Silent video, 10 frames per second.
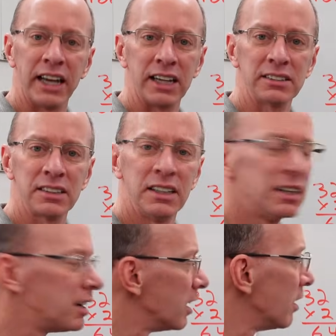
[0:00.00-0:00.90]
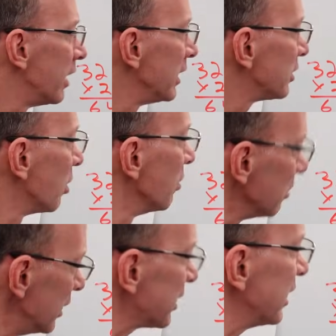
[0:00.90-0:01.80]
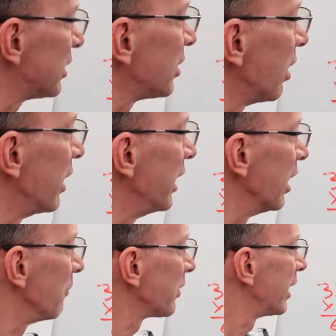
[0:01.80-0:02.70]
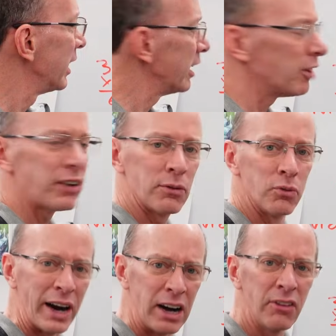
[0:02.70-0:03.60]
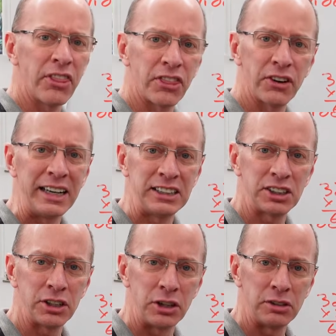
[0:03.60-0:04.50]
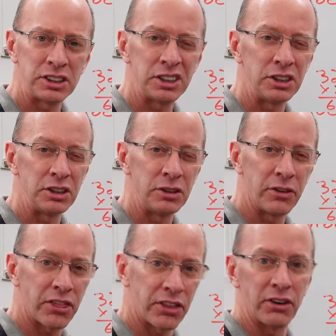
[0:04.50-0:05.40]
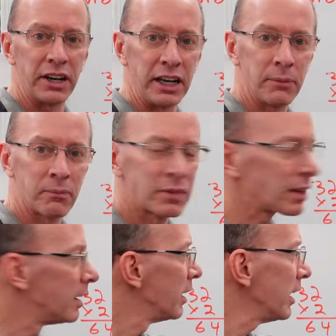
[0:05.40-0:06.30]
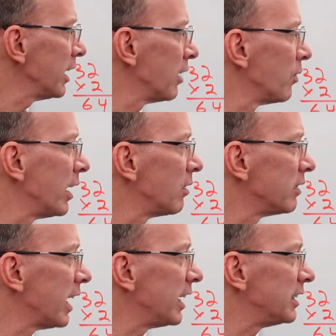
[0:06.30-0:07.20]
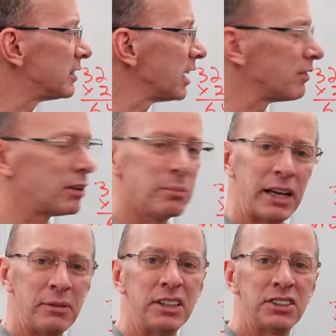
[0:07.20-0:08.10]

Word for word: guess. All right, so let's get started here. Now, if I round 32 to 30, and I round 97 maybe